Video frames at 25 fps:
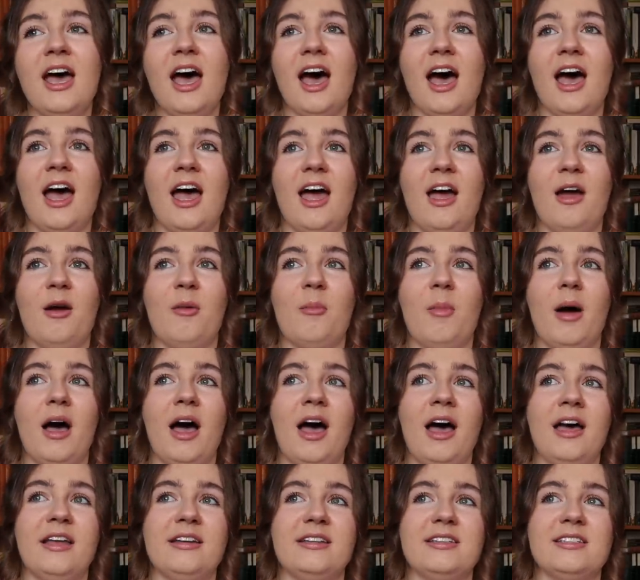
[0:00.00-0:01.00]

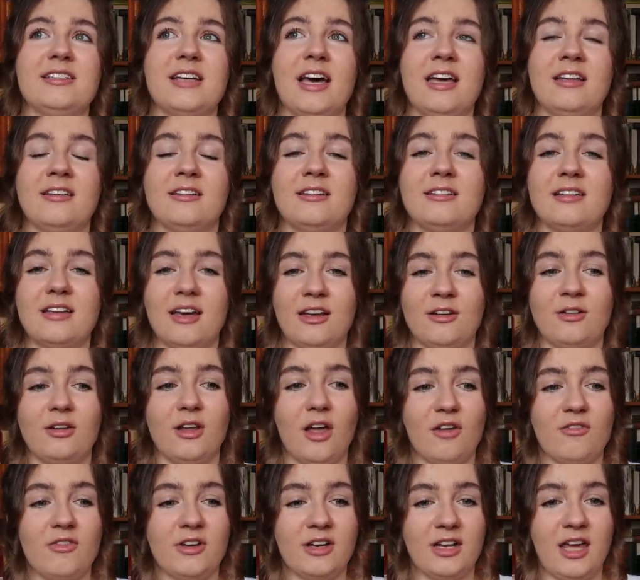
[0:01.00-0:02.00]
and
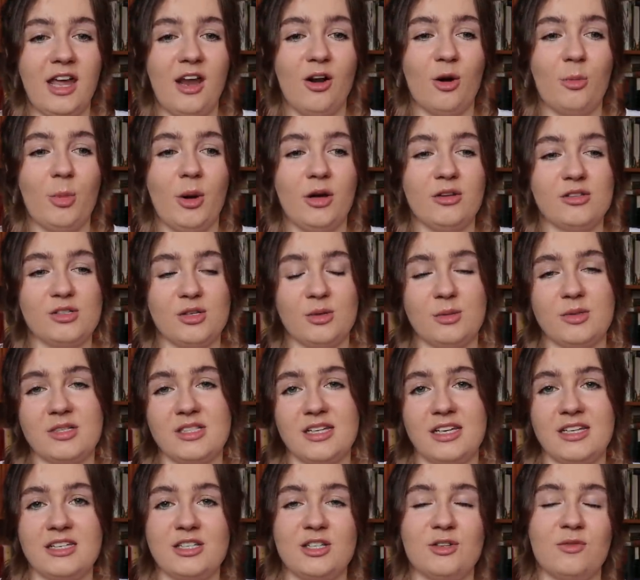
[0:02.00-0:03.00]
love and care about, so it was
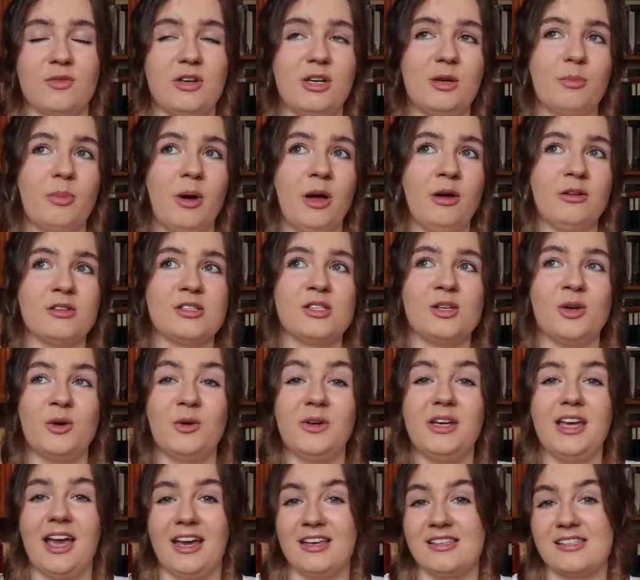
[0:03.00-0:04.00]
nice to read about. So
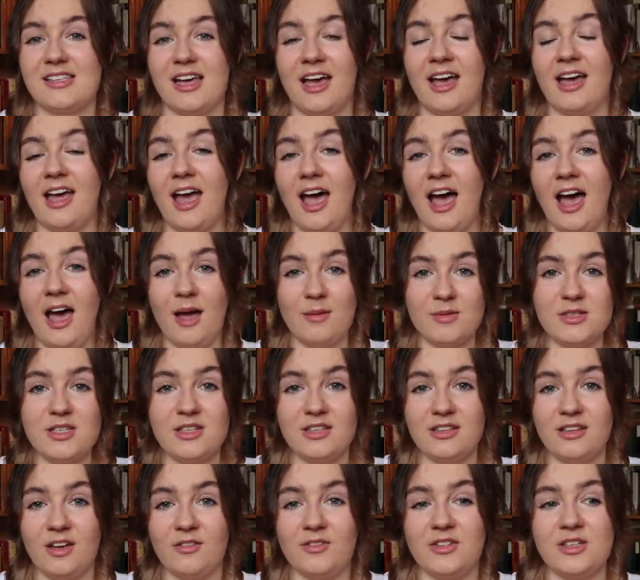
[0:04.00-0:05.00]
yes, I
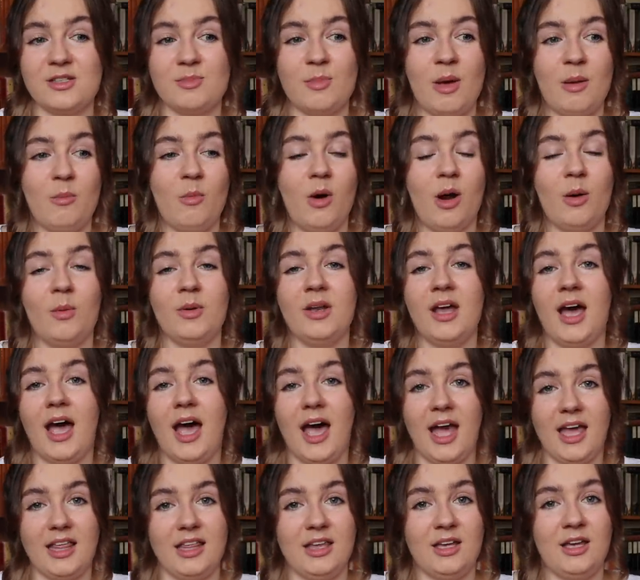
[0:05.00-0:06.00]
absolutely love this memoir, would
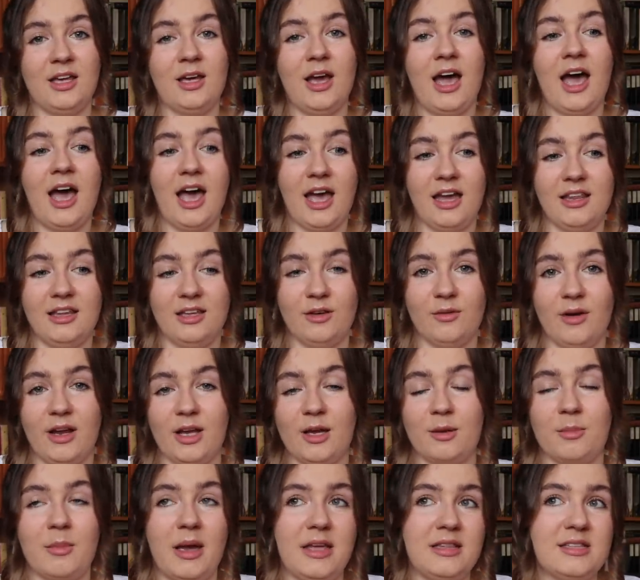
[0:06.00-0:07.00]
highly
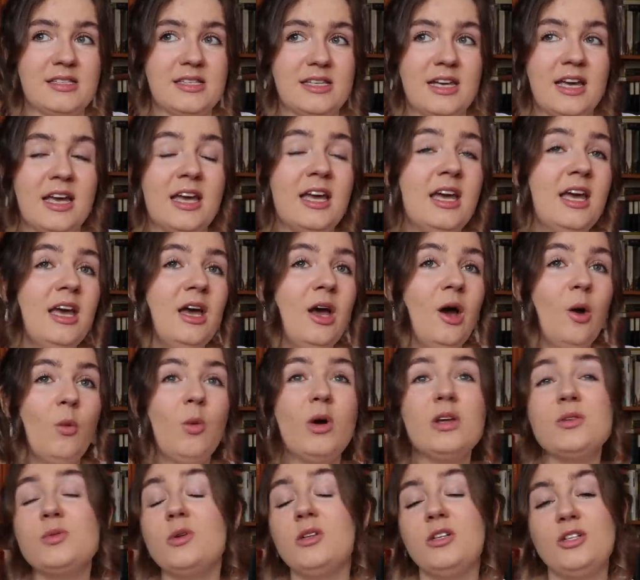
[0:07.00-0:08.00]
recommend it.
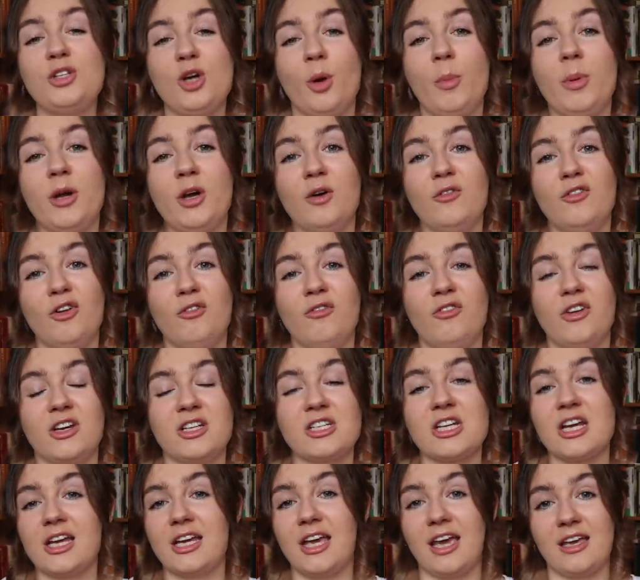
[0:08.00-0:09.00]
Whilst we're on the topic of
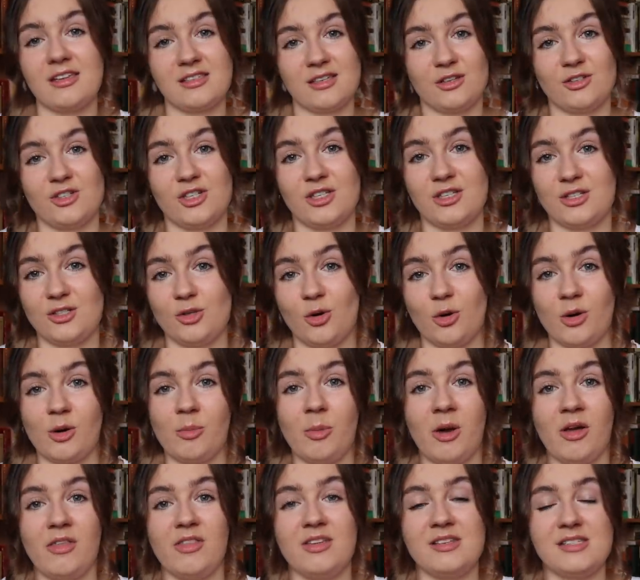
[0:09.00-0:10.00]
non-fiction, I guess I'll just talk
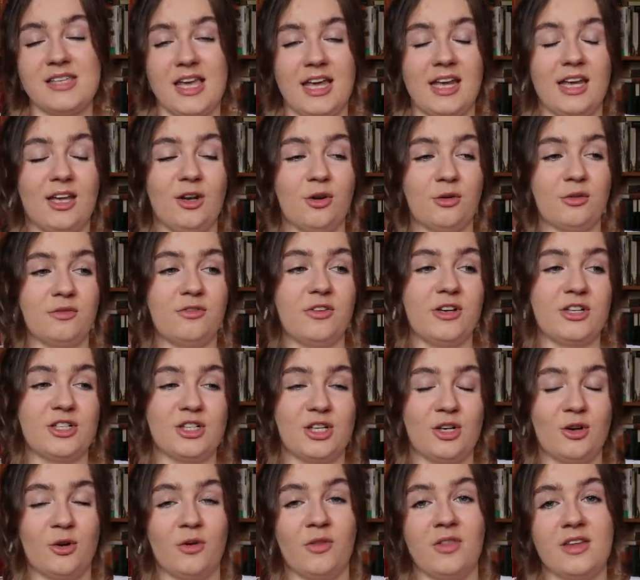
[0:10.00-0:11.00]
about the second
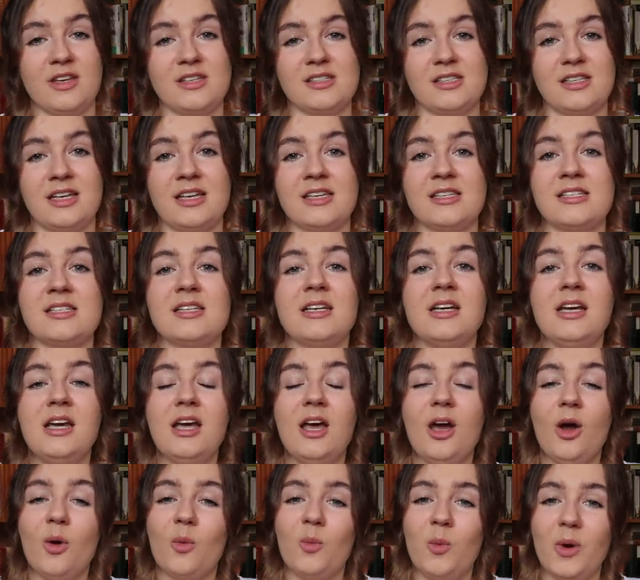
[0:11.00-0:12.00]
non-fiction on this list,
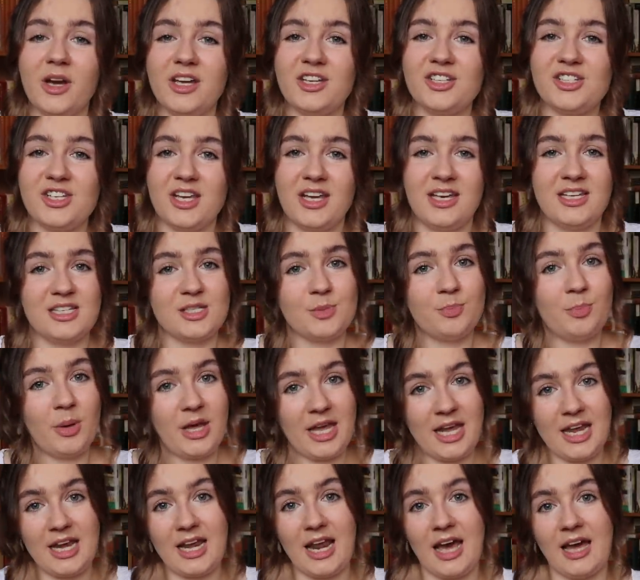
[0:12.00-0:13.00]
which is
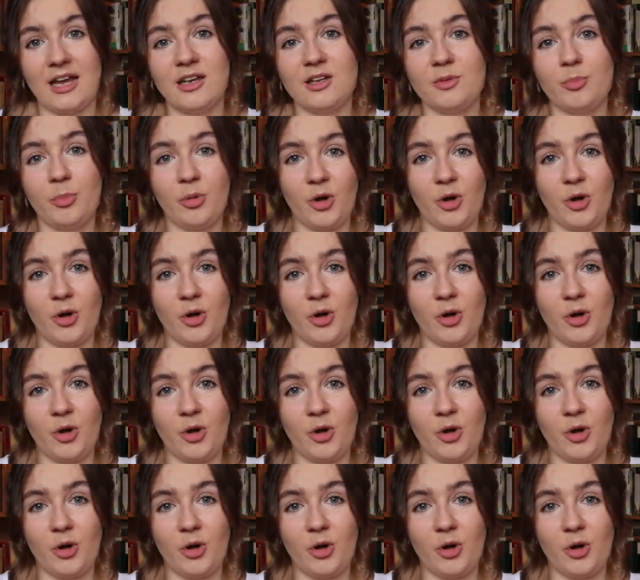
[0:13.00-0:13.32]
Pain and